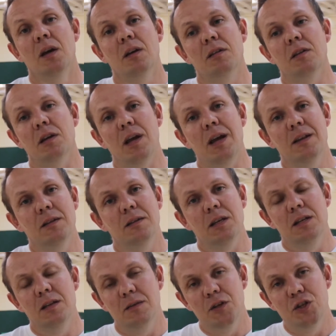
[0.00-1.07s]
the
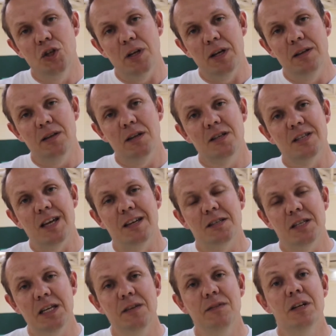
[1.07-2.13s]
individual entries
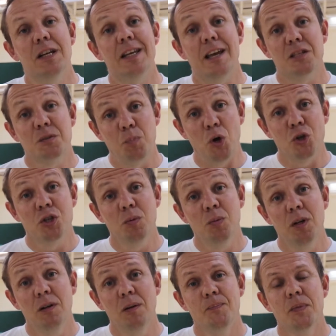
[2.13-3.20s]
as evenly as
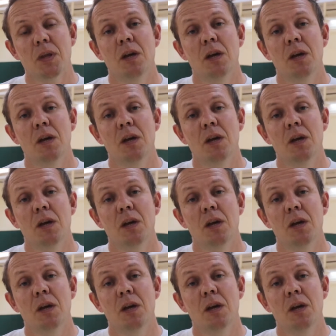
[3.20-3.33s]
possible